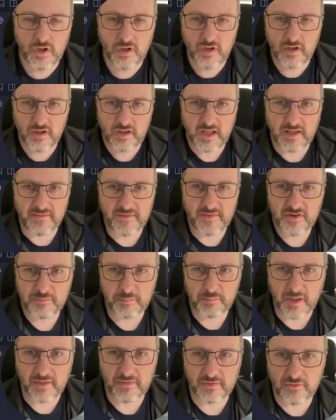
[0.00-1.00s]
this
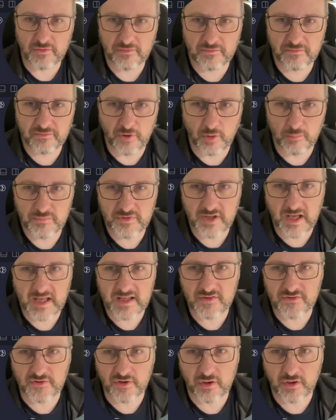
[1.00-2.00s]
method, from
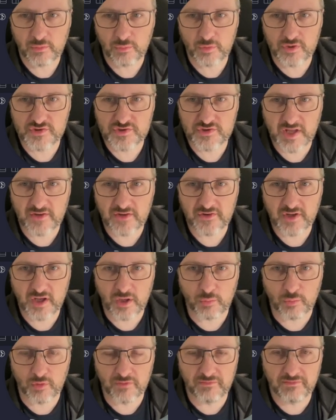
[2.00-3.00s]
data, which says it will
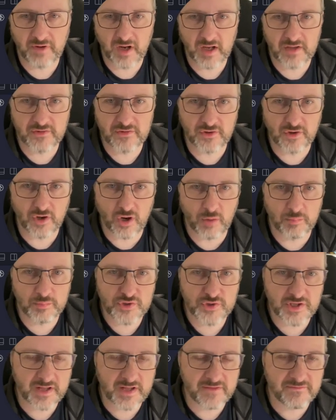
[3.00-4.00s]
find and
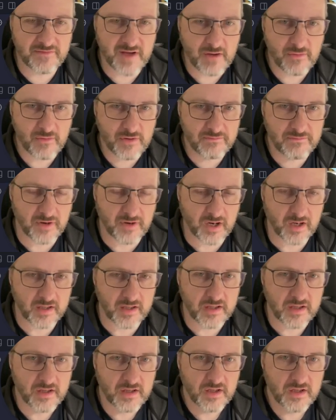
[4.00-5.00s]
optionally verify
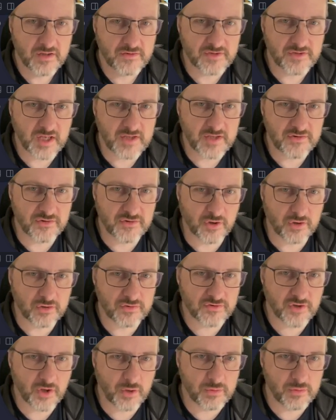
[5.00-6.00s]
Datadog
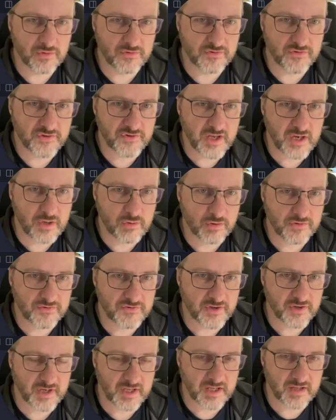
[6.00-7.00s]
token secrets in a
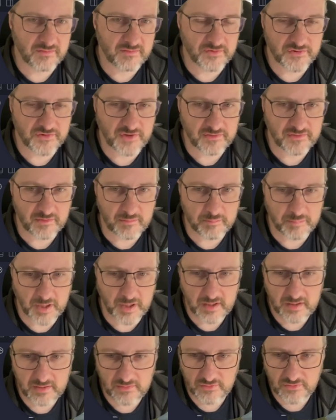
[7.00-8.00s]
given set of
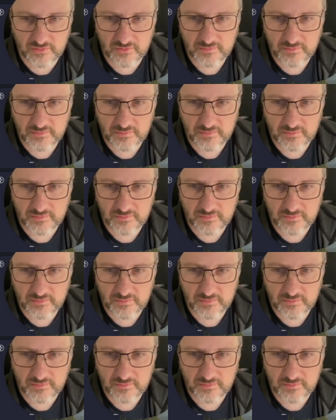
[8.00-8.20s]
bytes,